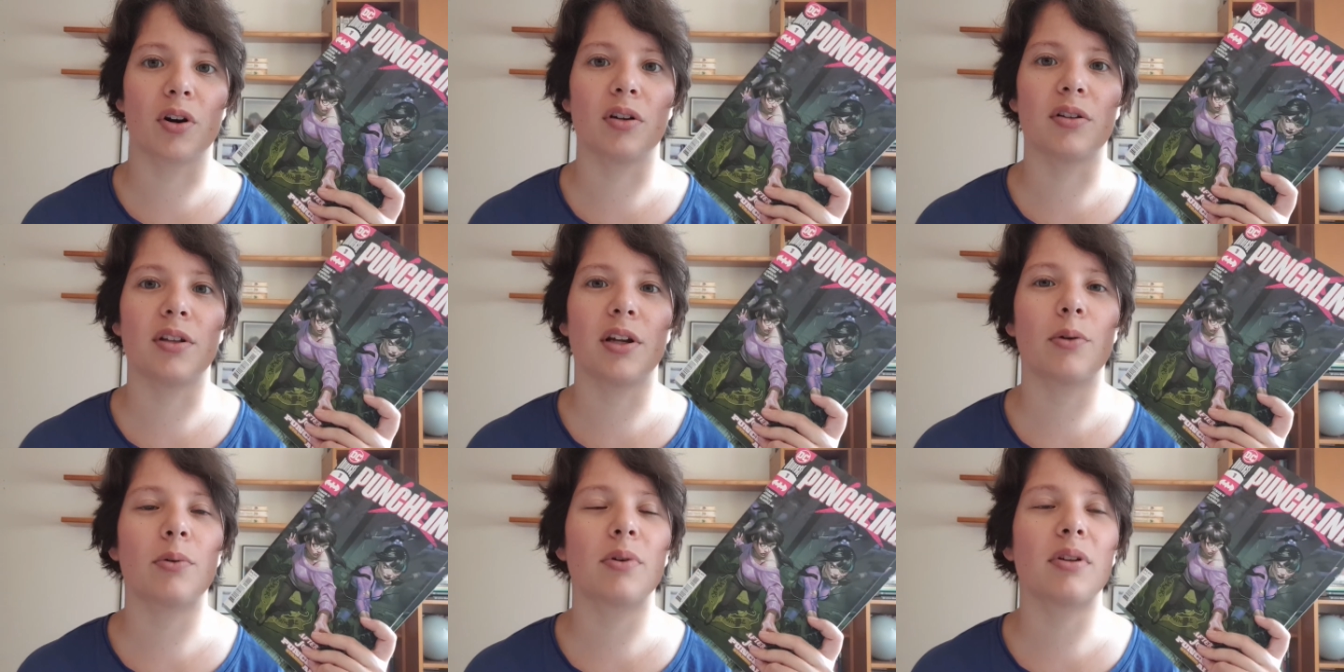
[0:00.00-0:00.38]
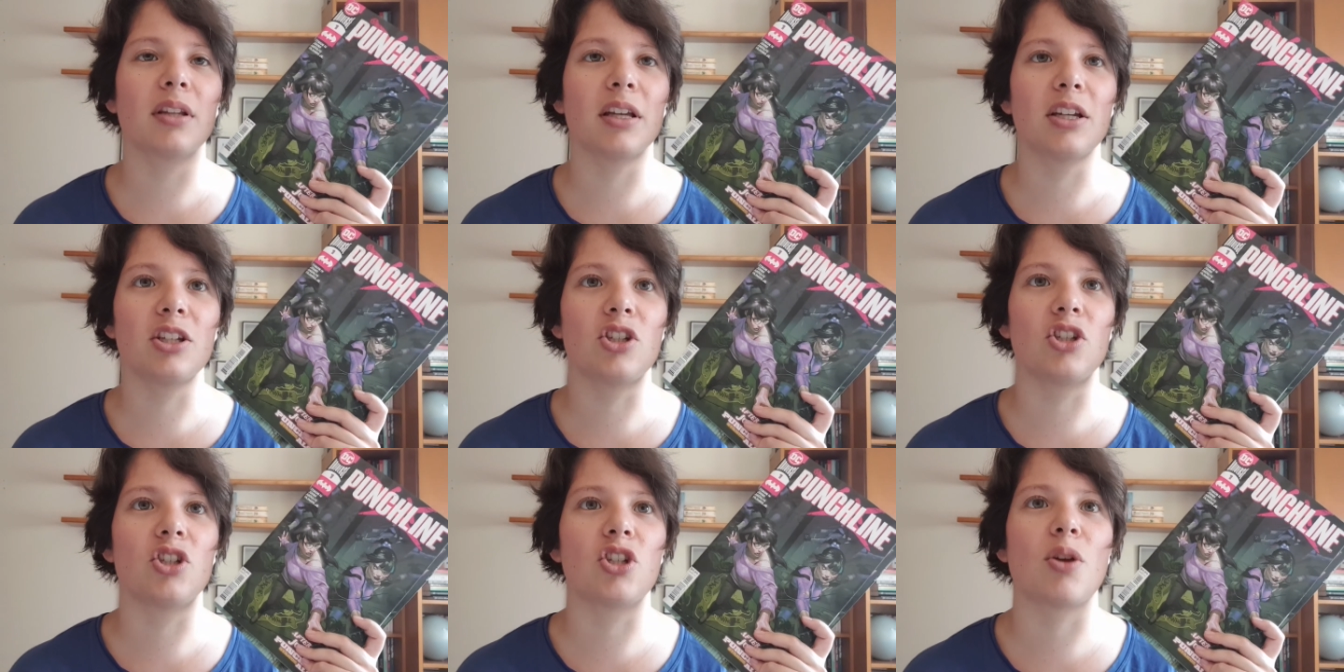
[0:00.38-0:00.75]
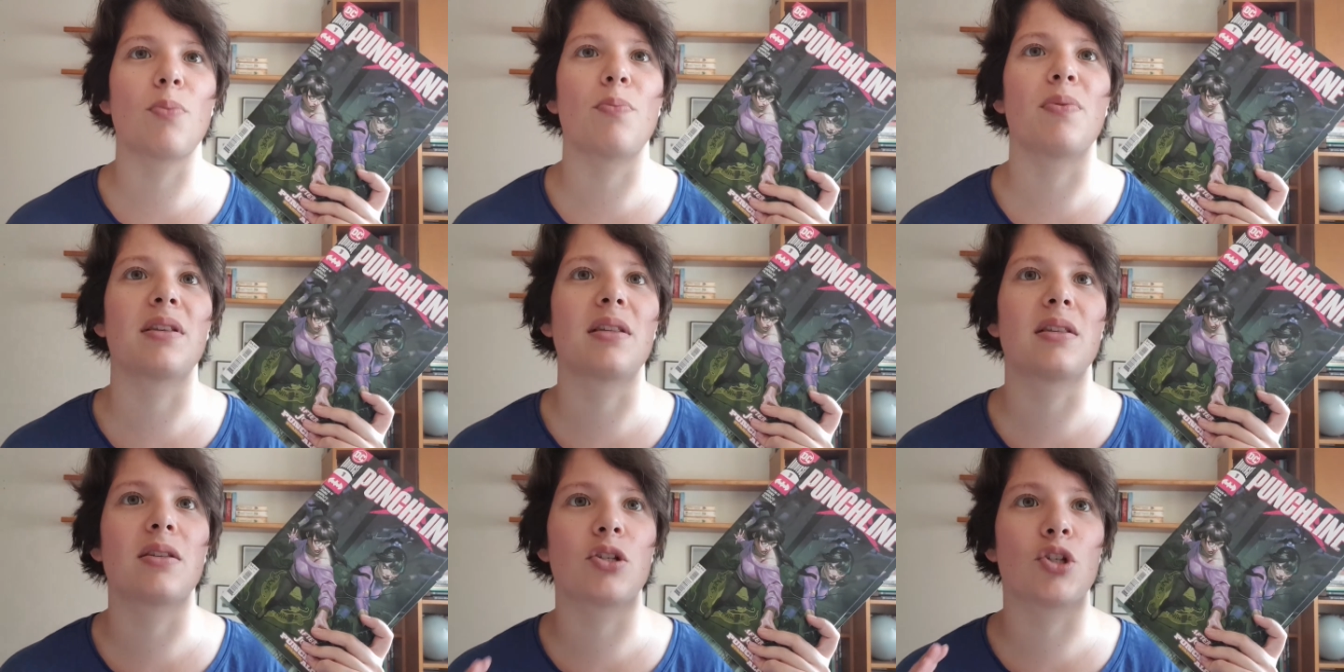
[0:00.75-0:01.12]
their relationship
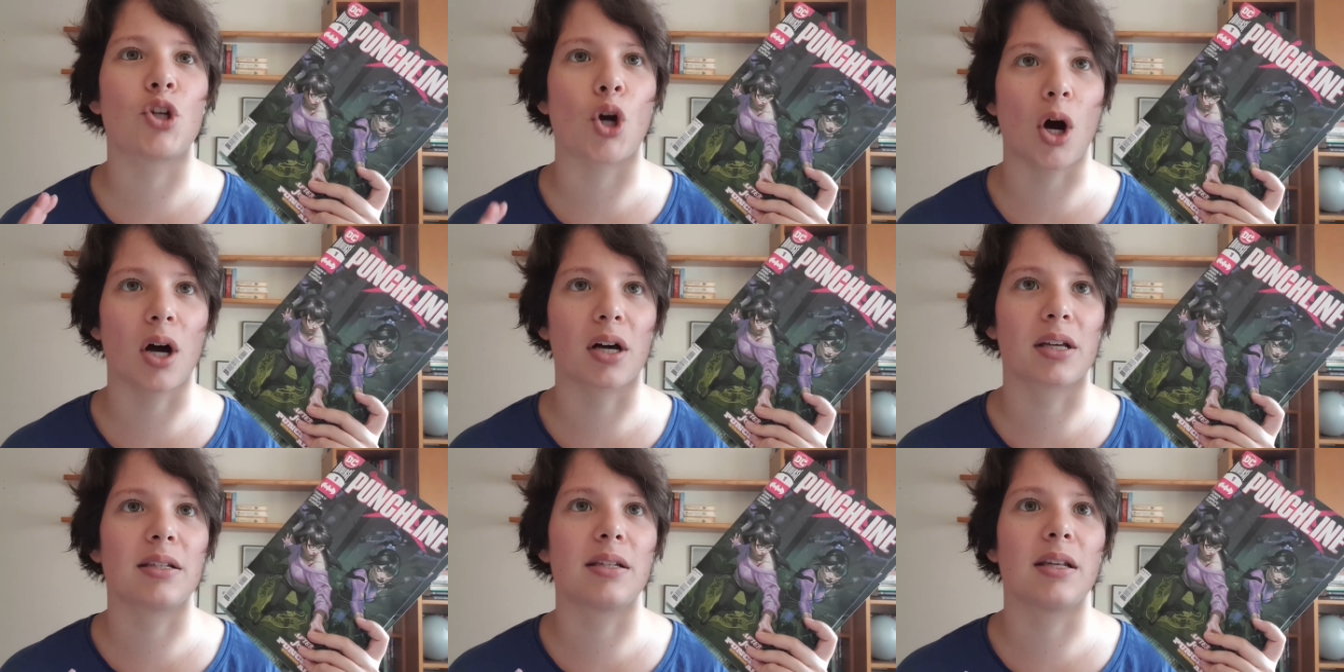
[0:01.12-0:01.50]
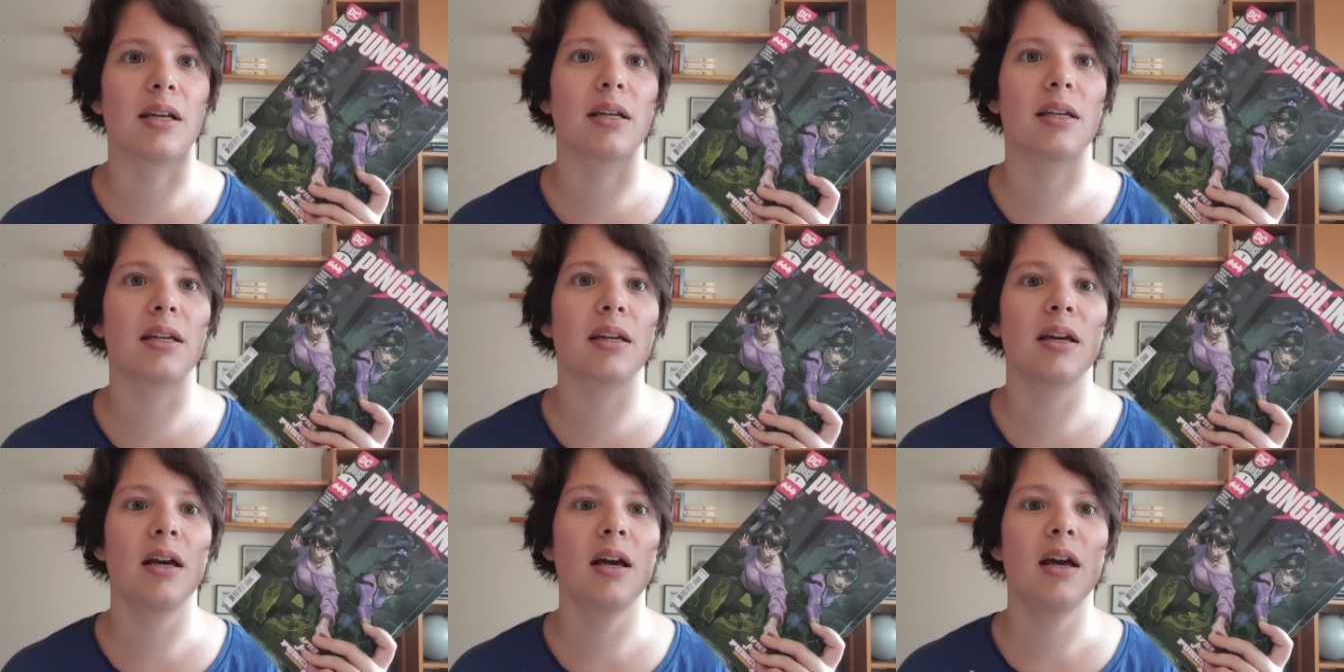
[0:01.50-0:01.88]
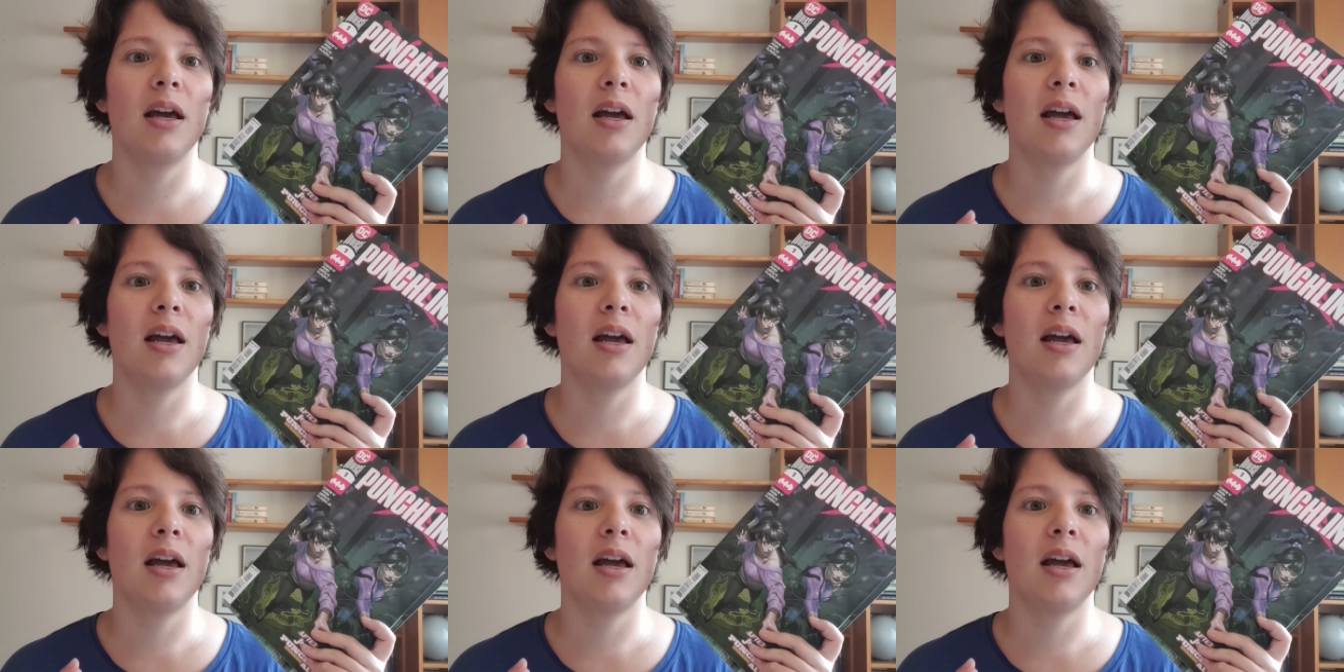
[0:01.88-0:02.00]
is toxic